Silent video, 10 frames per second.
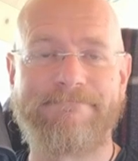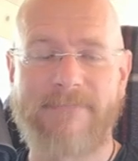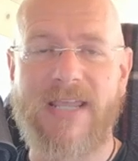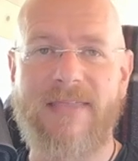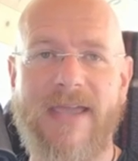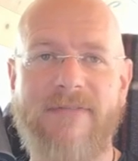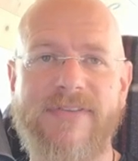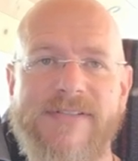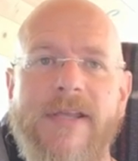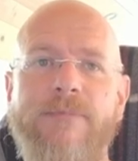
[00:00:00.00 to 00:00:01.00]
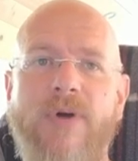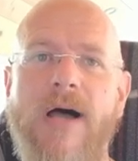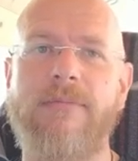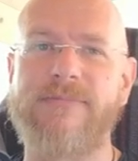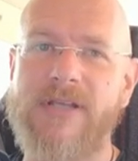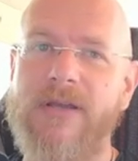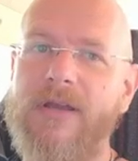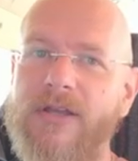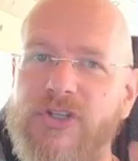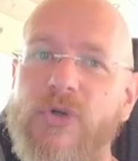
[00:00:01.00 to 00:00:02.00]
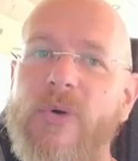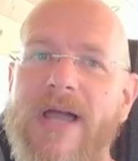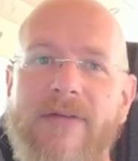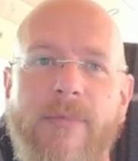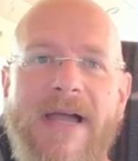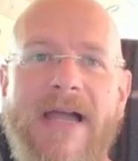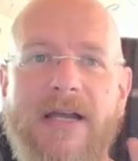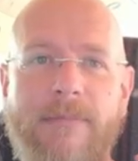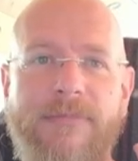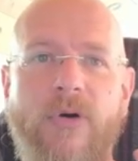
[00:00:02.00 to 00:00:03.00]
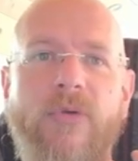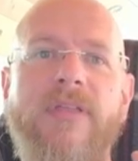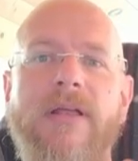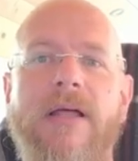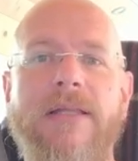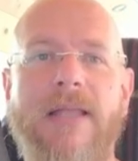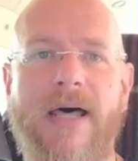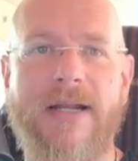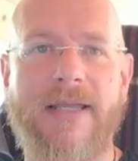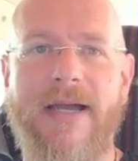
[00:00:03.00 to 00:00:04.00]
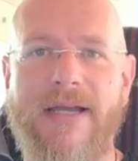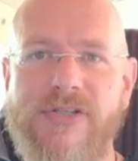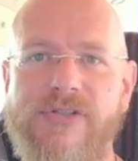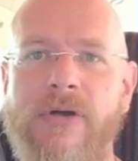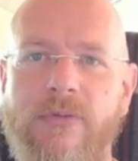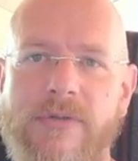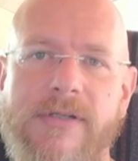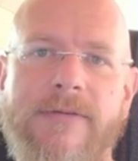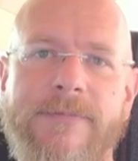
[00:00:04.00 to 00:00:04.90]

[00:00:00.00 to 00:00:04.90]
Yeah, they have the same problems. You have a backup, though, that a lot of guys don't.